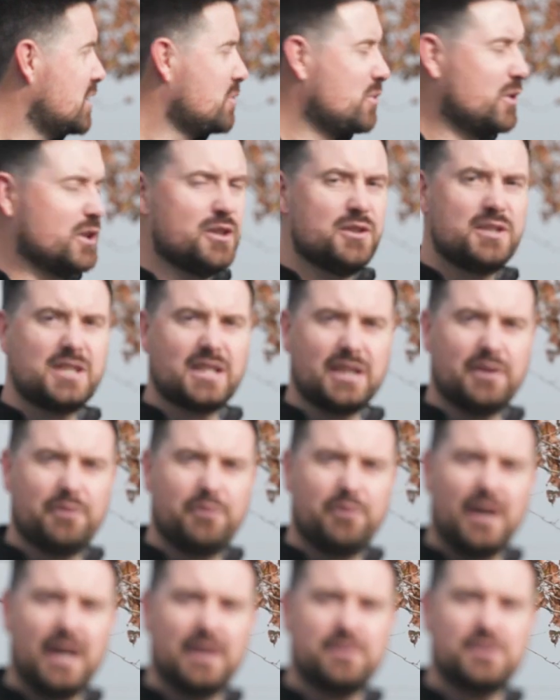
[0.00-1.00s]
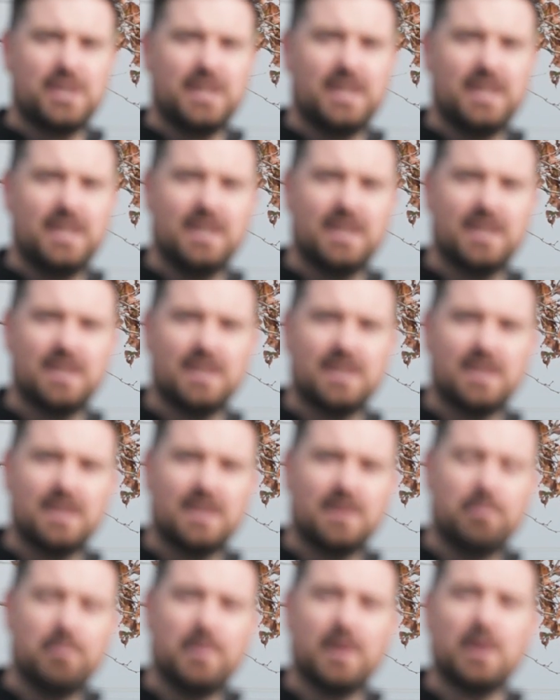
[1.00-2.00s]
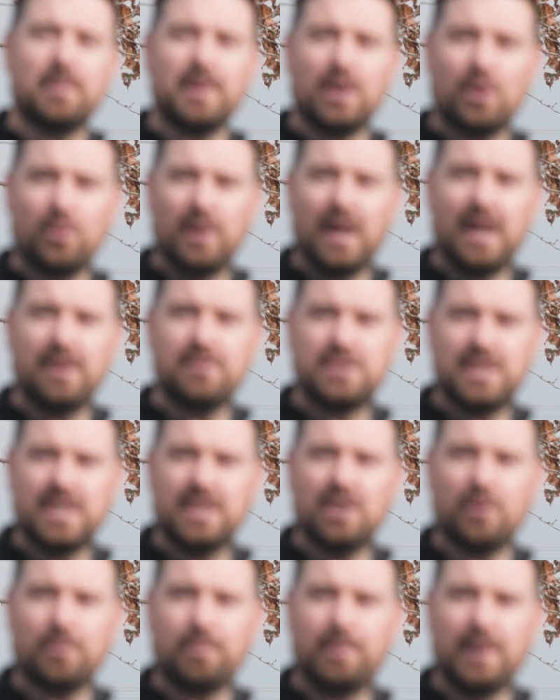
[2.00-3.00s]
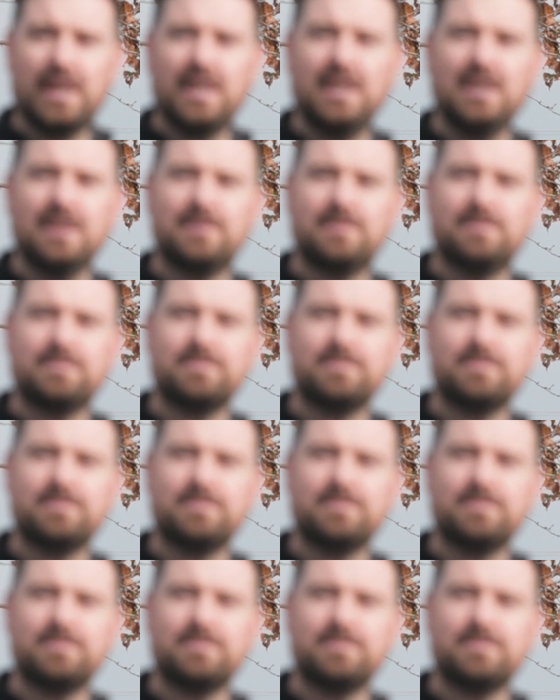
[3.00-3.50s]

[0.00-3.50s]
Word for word: is we're using a 5G millimeter wave G-Node B